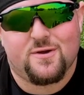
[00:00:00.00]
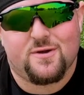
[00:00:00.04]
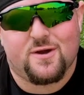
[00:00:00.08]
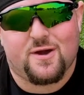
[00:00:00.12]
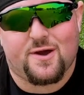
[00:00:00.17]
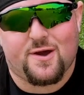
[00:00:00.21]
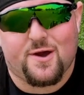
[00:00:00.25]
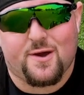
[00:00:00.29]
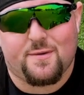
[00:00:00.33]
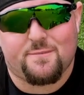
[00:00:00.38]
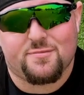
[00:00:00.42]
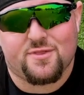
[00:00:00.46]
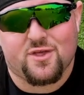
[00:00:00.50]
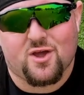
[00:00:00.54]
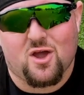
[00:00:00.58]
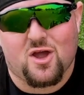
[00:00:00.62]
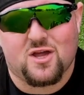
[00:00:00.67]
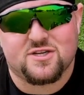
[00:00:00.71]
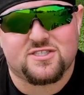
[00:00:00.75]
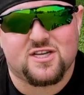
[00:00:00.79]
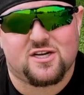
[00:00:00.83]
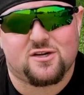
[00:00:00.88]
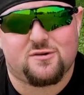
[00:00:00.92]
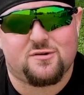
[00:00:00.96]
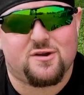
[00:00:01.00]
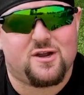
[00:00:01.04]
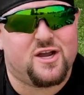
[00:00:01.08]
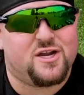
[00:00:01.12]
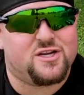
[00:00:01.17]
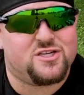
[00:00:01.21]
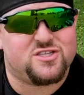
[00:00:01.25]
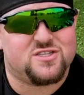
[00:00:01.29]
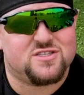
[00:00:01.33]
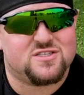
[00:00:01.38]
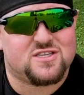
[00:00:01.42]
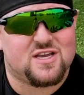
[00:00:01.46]
the content
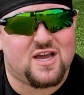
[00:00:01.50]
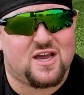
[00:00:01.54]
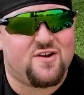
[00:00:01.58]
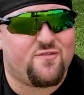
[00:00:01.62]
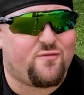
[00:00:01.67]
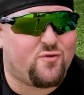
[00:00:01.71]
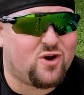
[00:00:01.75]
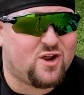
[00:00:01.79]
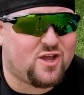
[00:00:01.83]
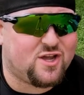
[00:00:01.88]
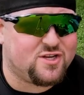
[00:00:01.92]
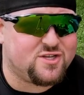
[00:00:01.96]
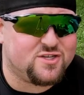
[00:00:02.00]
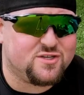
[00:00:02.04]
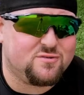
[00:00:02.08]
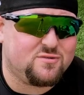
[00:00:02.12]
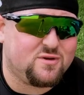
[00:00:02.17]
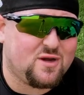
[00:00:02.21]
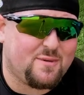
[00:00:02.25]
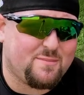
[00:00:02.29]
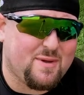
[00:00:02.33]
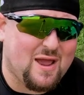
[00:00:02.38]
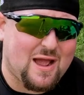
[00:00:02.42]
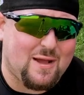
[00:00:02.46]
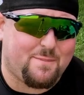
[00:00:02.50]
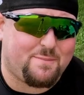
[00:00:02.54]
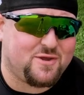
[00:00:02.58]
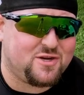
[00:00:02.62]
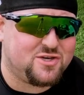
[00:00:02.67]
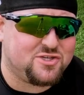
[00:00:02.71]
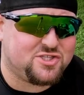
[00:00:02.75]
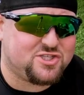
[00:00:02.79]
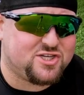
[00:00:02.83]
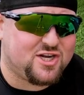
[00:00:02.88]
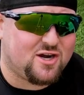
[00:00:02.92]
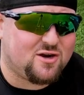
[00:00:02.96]
creation side of what I do. I'm happy
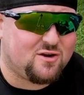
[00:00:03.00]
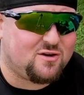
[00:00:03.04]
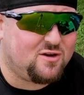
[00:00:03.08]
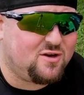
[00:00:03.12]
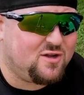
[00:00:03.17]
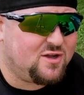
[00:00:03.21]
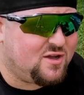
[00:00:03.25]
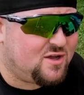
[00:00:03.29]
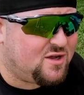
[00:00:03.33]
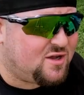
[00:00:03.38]
to share.